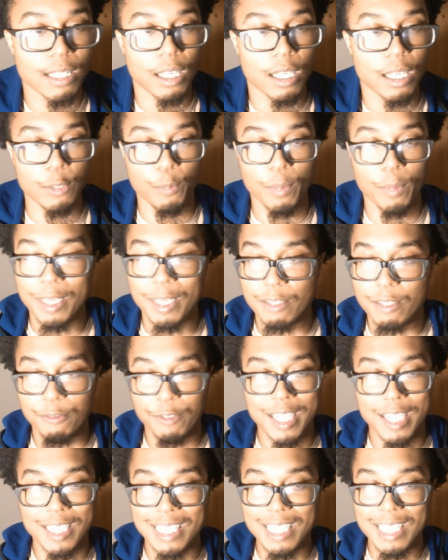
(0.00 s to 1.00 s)
You remember, he's a
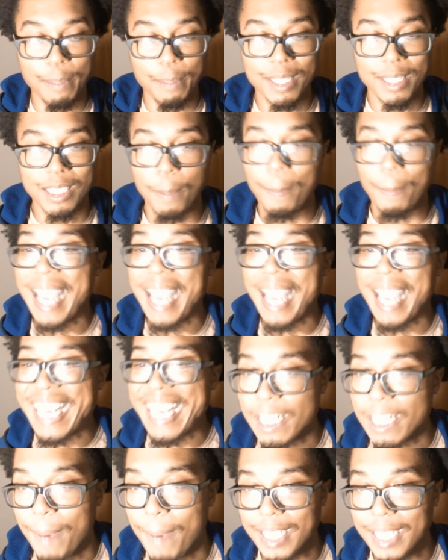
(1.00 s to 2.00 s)
free agent. He can get picked up by
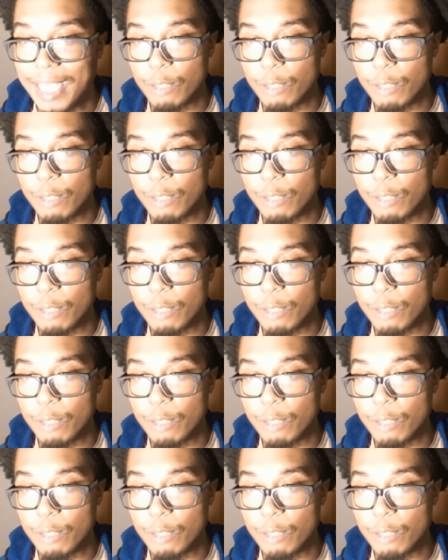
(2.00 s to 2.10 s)
anybody.